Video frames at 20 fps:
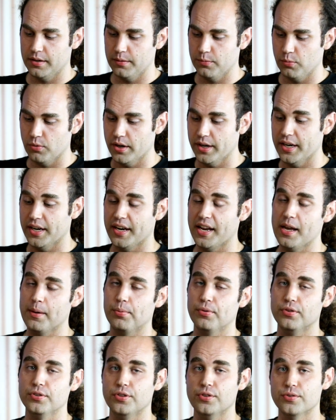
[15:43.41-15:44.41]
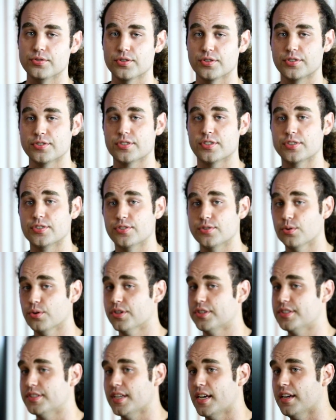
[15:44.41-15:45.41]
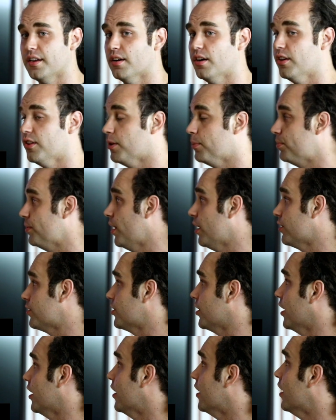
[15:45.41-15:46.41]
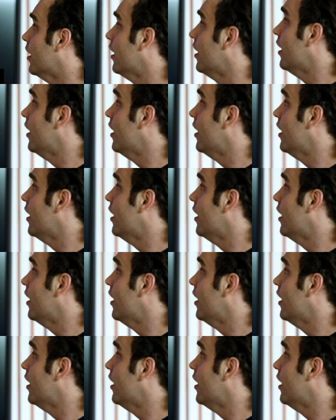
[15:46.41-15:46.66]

what enable users to store state on the blockchain,